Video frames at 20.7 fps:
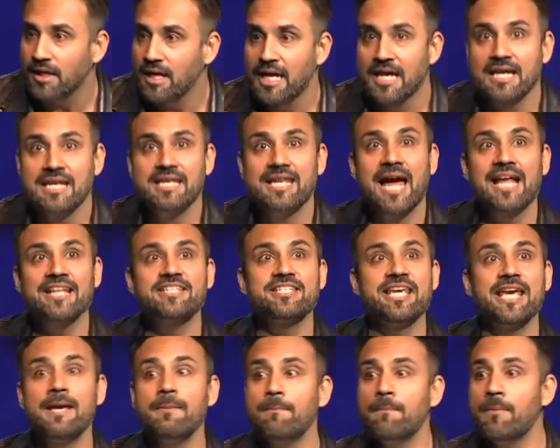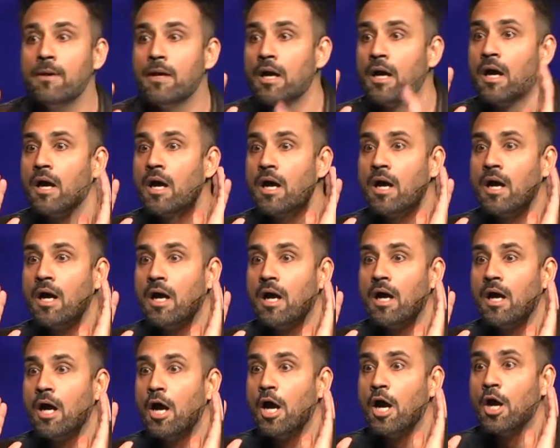Lets him
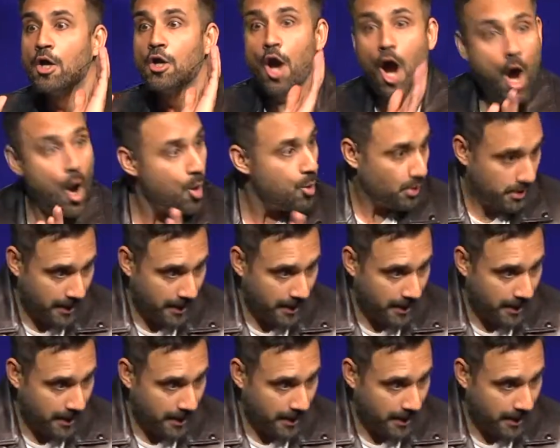go. Yeah,